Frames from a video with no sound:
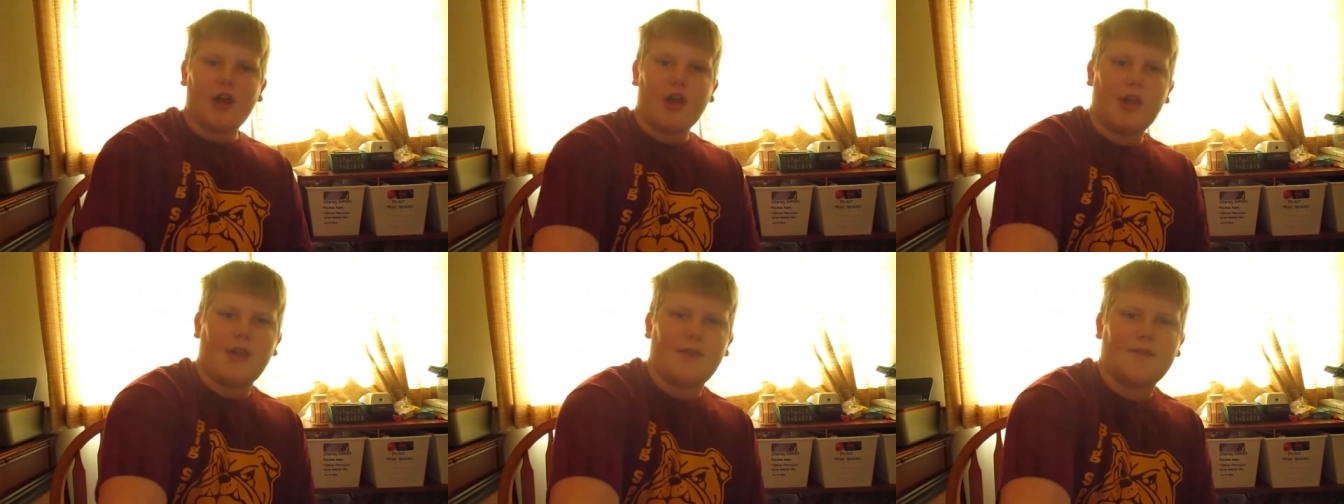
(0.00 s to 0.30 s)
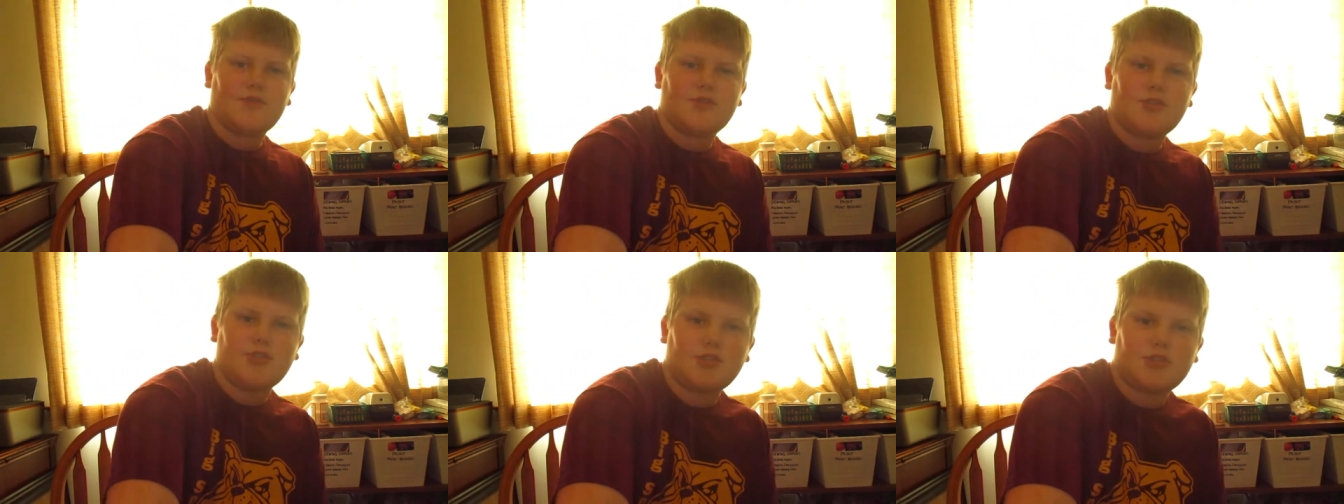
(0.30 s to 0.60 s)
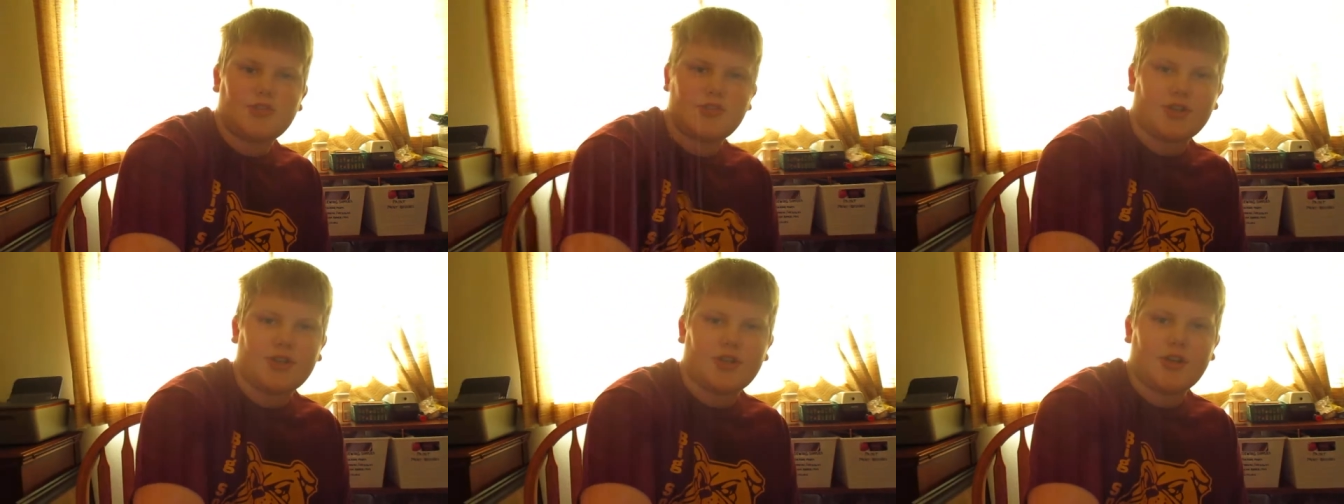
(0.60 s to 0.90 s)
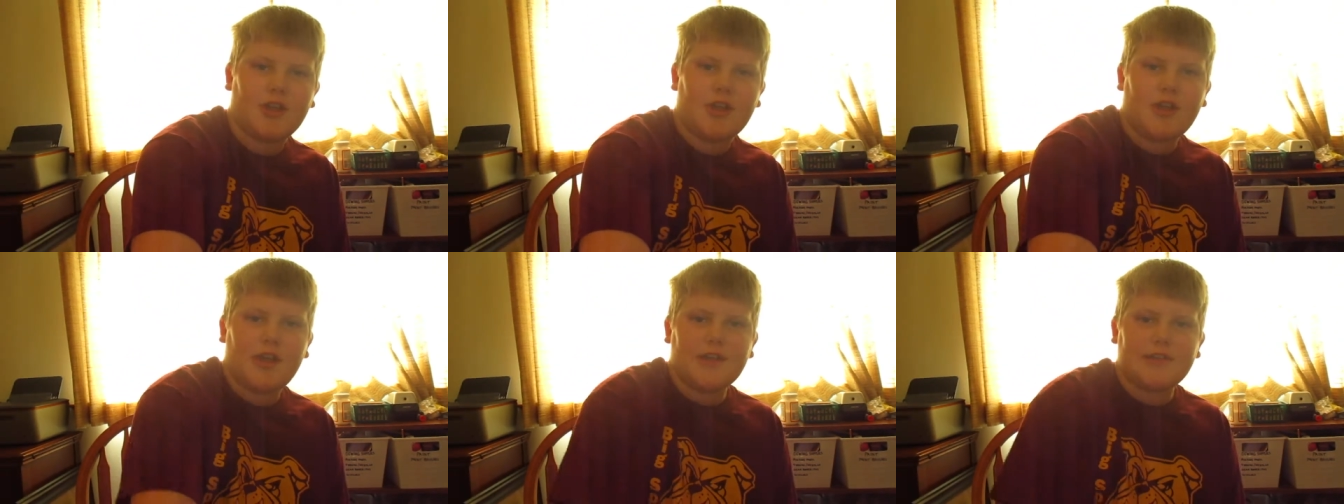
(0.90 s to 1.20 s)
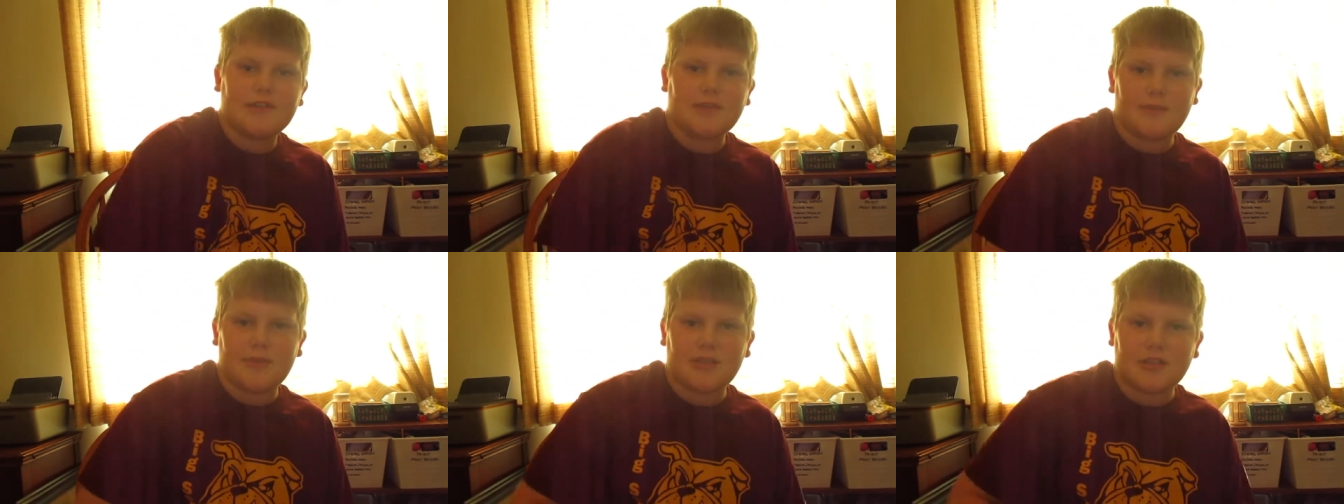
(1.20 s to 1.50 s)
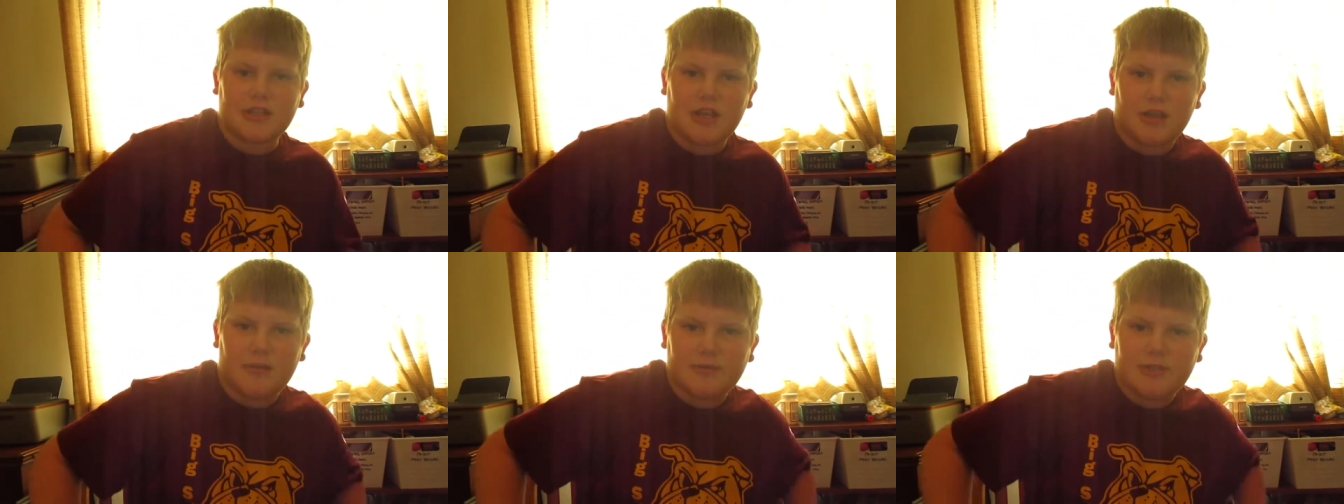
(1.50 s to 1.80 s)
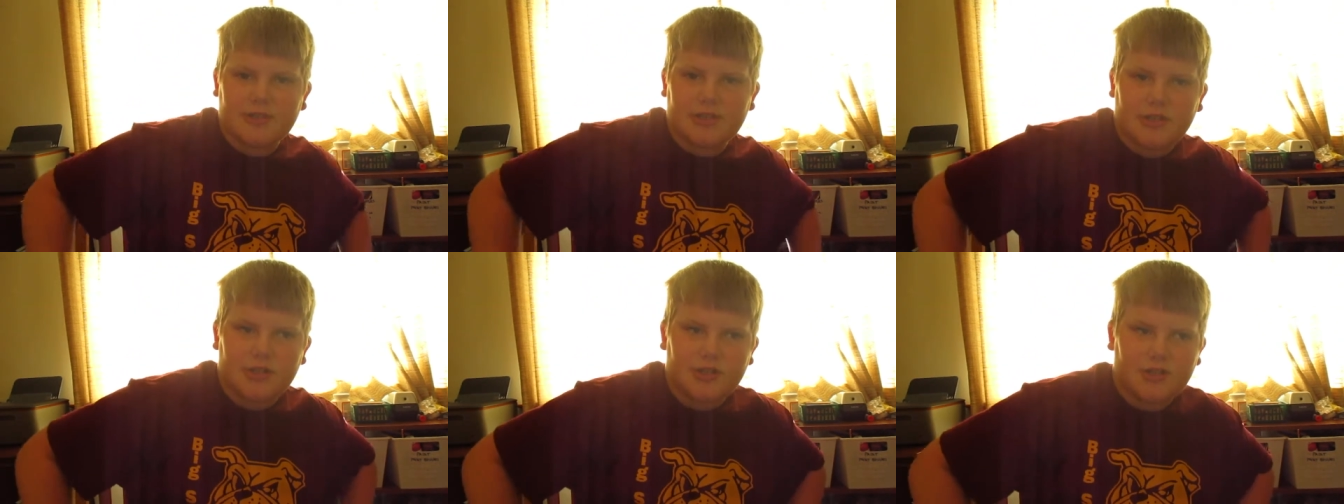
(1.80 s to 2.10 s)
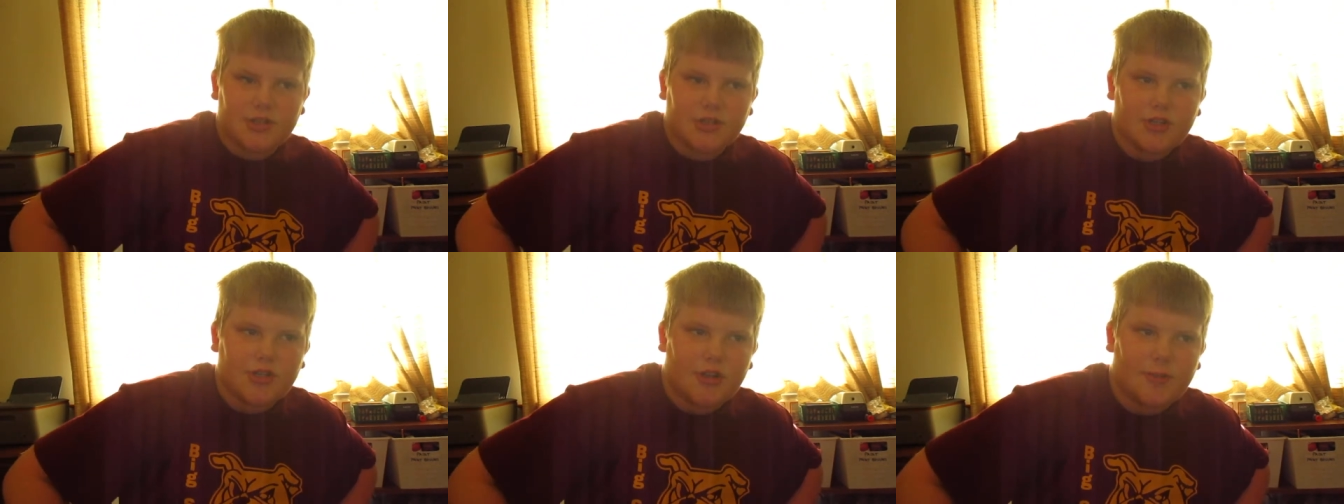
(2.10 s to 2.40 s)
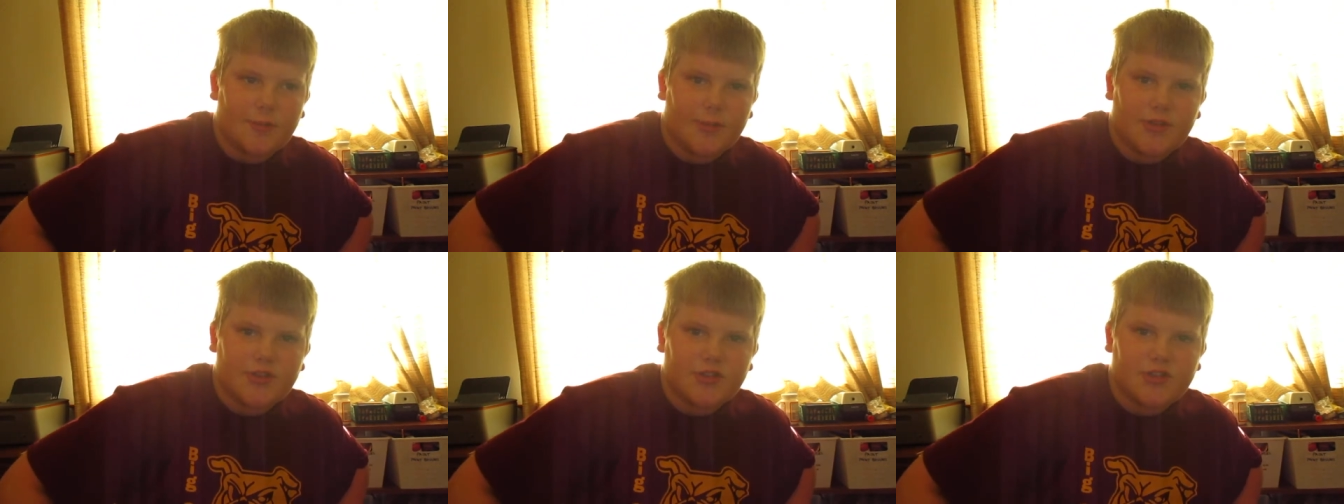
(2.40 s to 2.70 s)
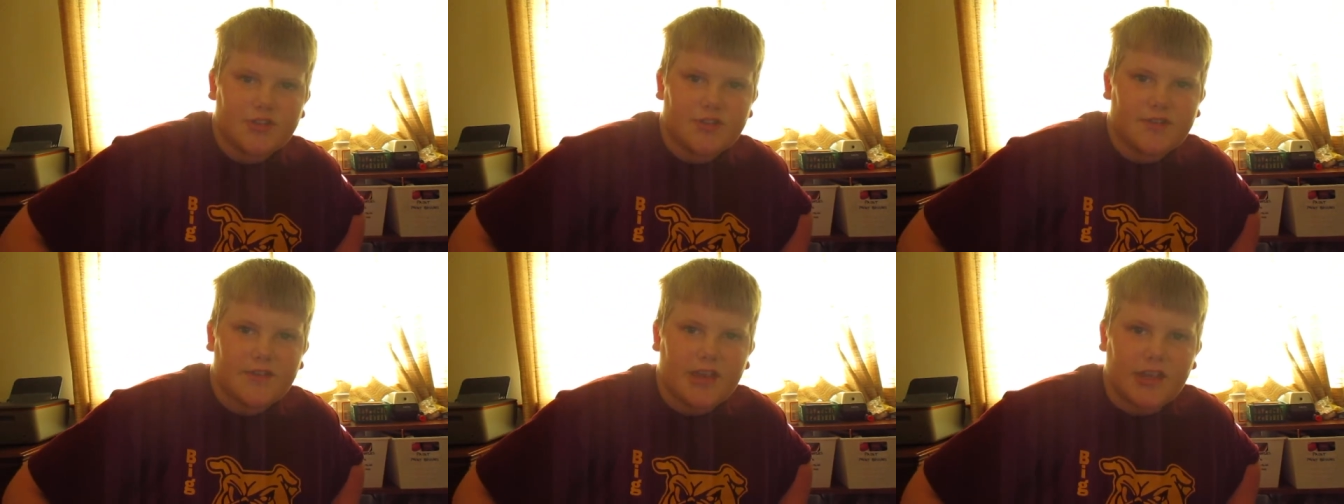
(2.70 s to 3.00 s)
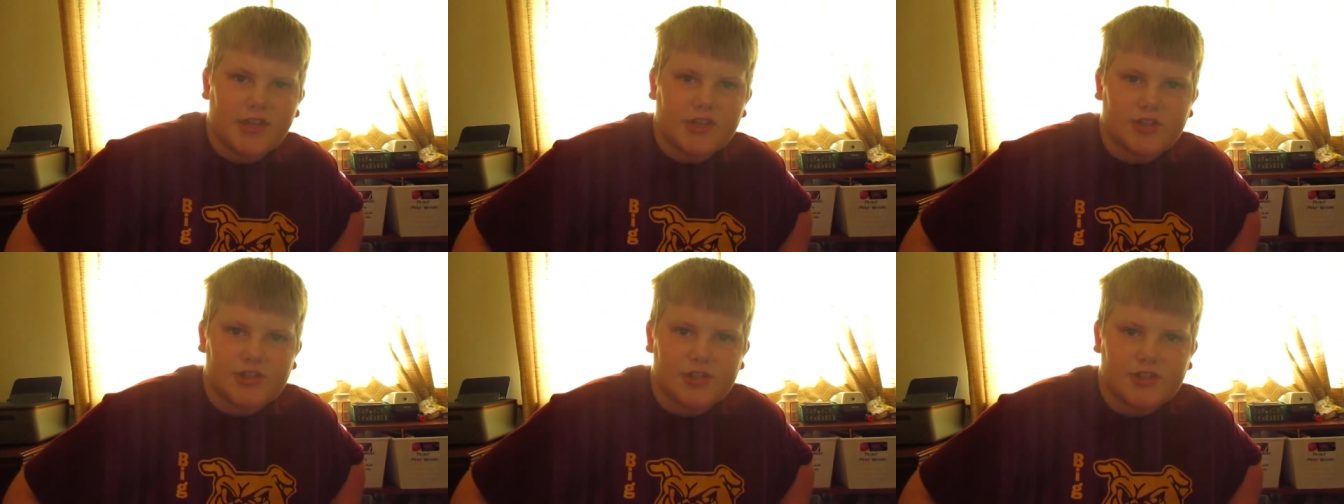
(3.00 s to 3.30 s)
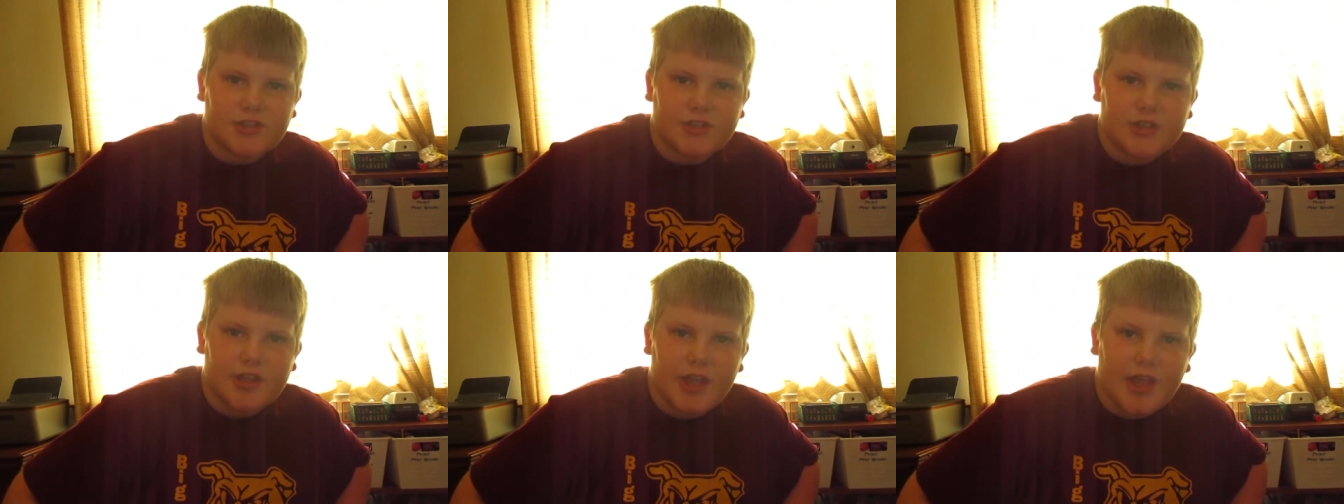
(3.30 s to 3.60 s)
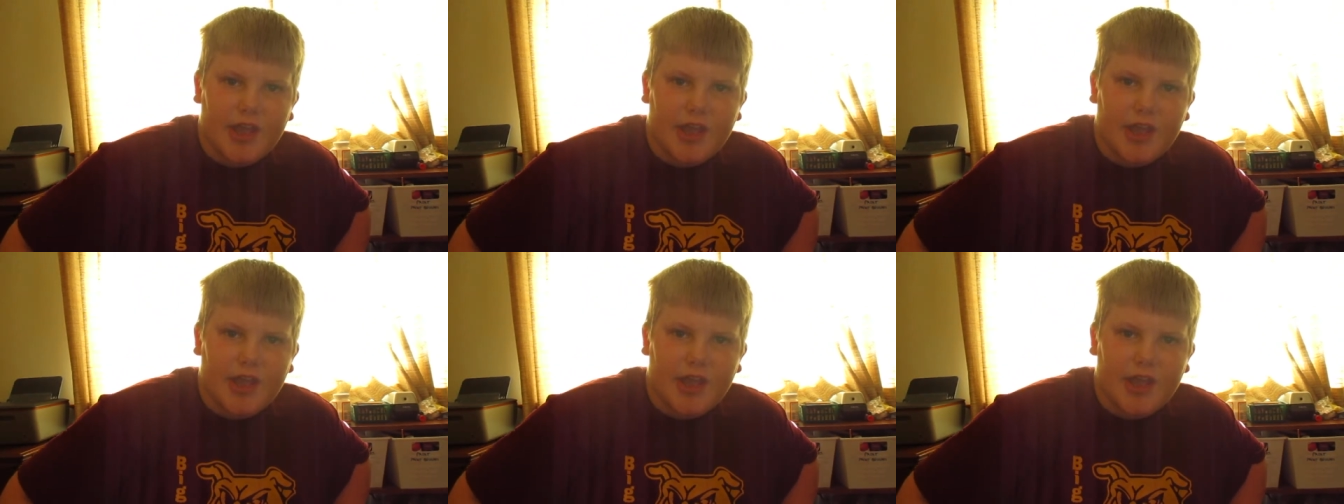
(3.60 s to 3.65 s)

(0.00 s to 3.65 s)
All you have to do is turn, tell me in the comments that you turn on post notifications